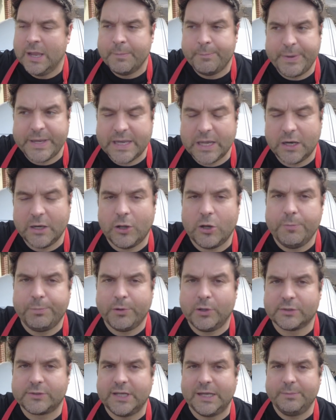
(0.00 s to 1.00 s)
beat a low
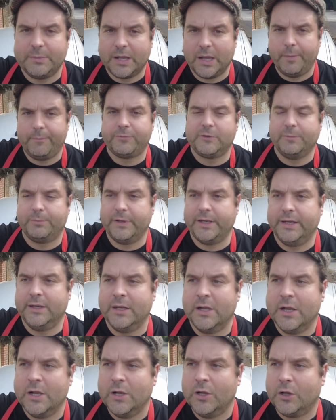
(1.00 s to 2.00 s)
block team comfortably
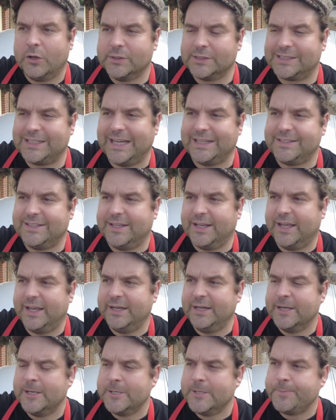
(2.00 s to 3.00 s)
on Saturday,